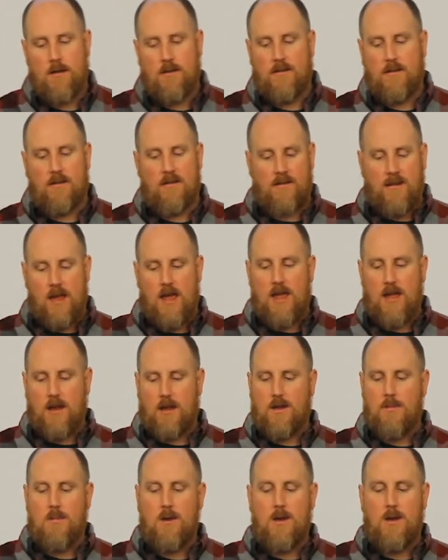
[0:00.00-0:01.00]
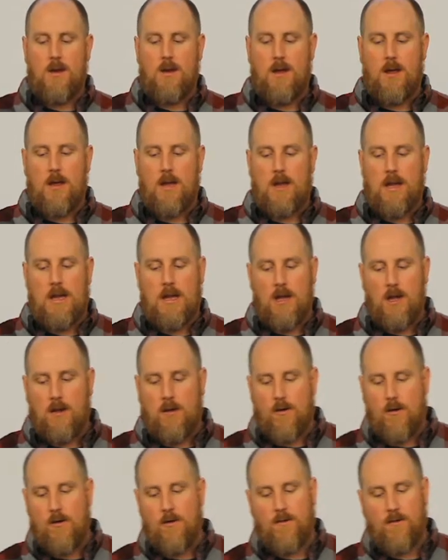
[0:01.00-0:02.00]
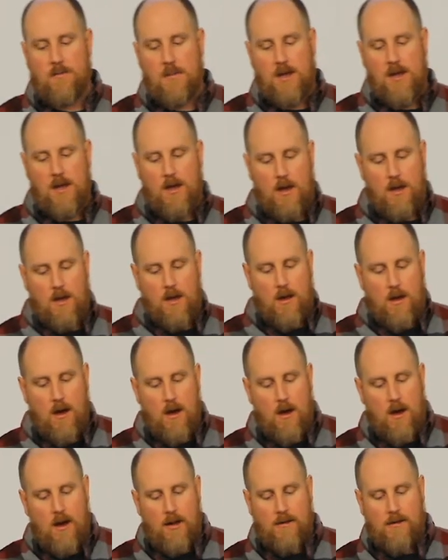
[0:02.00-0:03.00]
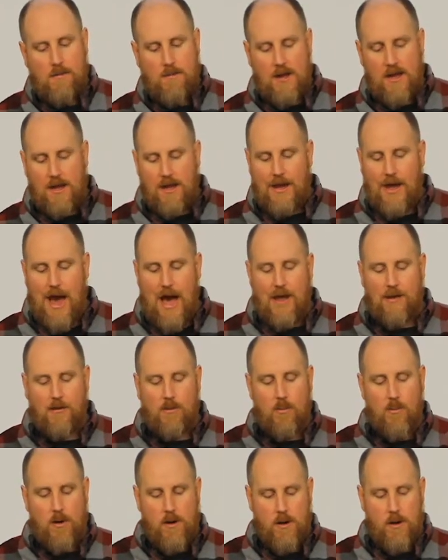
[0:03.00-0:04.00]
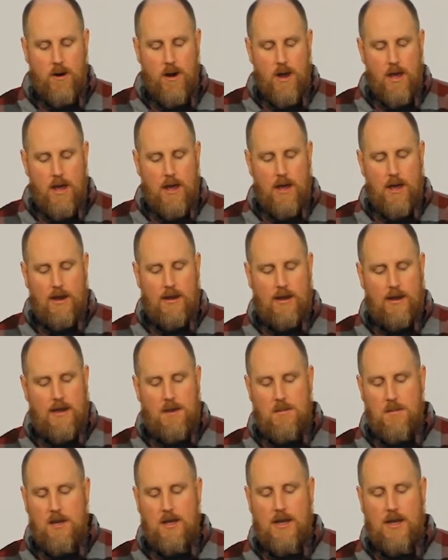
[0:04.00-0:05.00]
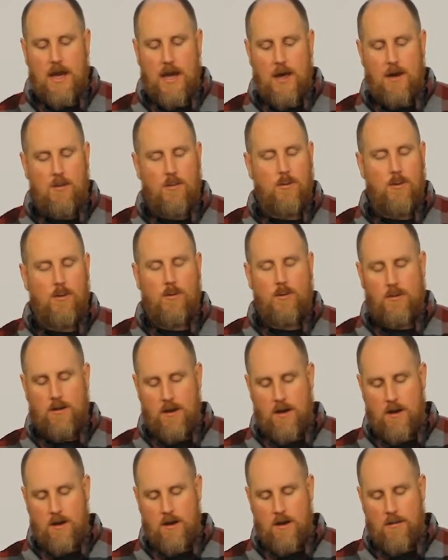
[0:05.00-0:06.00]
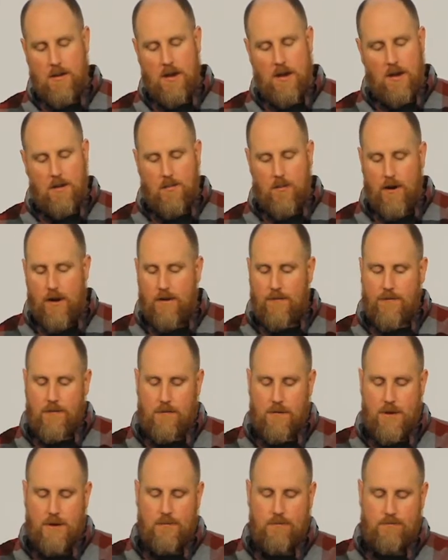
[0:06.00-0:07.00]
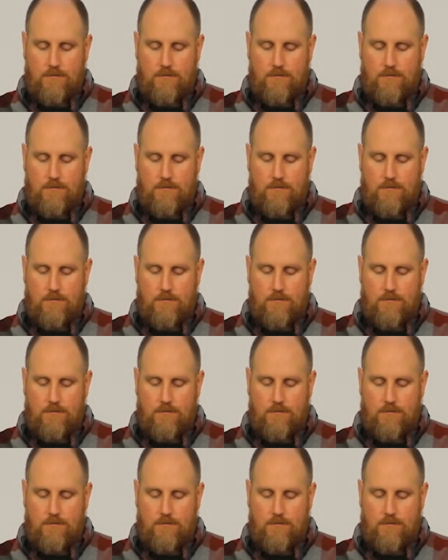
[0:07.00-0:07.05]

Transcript: to stay in community, and he encouraged me to be in God's Word and to keep me accountable, and he prayed for me.